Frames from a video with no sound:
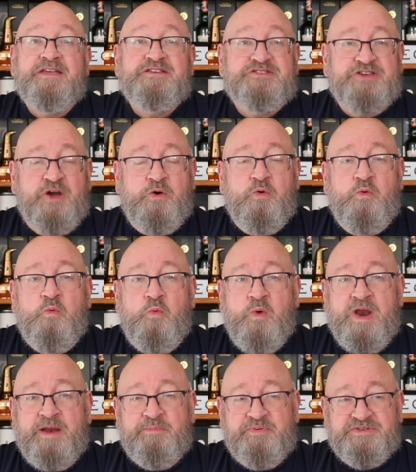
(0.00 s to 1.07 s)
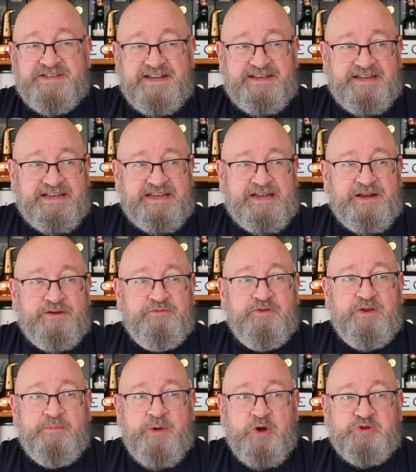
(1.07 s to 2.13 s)
So, what I'm presenting here for
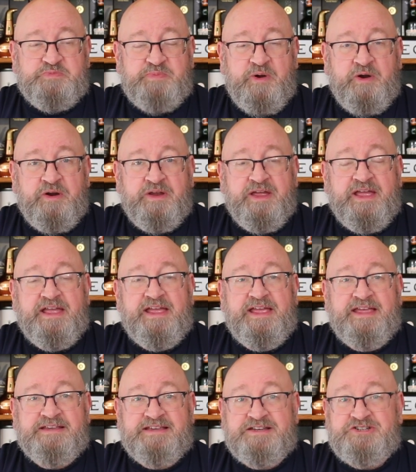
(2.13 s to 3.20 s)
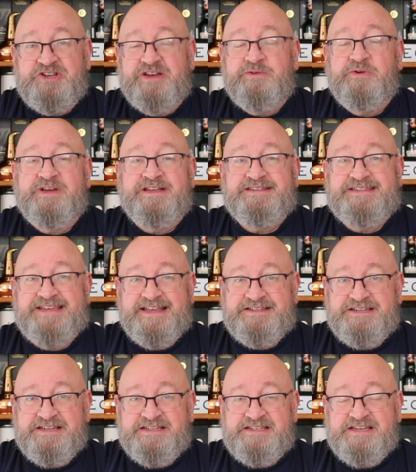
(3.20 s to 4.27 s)
the most part is a general
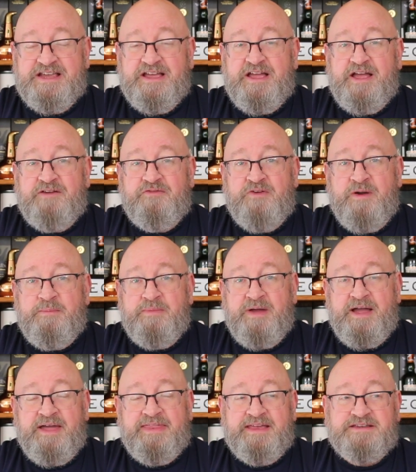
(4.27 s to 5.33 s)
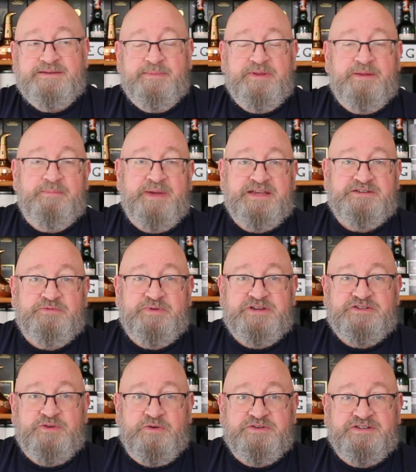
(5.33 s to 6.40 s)
consensus from I think some of the best
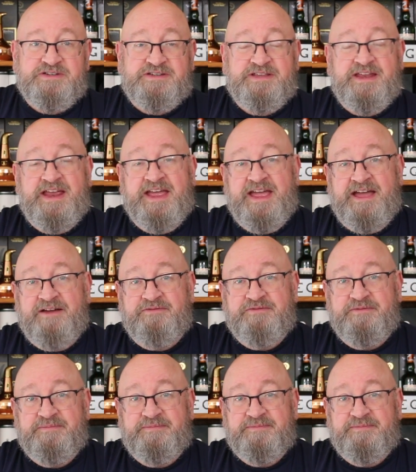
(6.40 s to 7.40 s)
resources that I have.